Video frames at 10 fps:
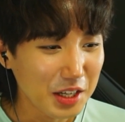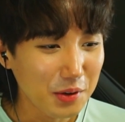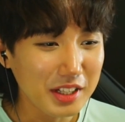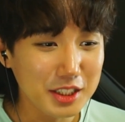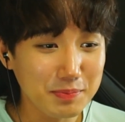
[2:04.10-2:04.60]

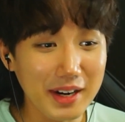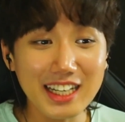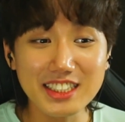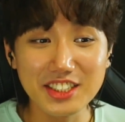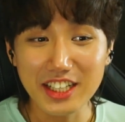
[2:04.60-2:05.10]
Well, he's
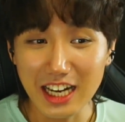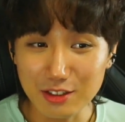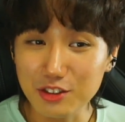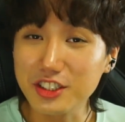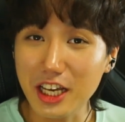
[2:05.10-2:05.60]
practicing how
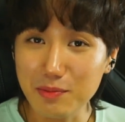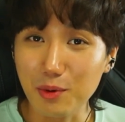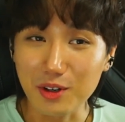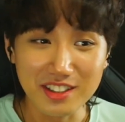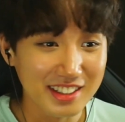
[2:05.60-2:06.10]
to
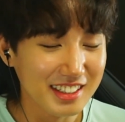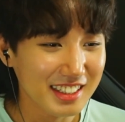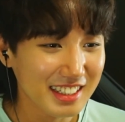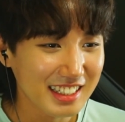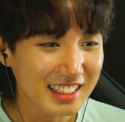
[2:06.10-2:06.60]
skateboard.
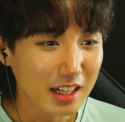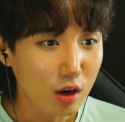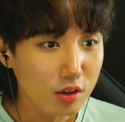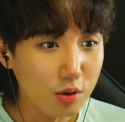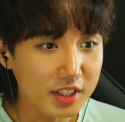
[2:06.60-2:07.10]

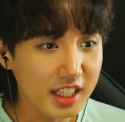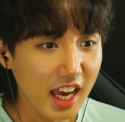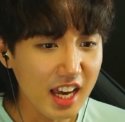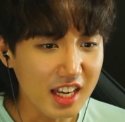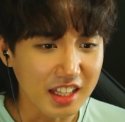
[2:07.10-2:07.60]
No, he
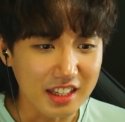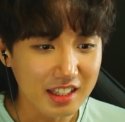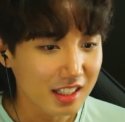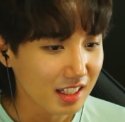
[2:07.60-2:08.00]
can.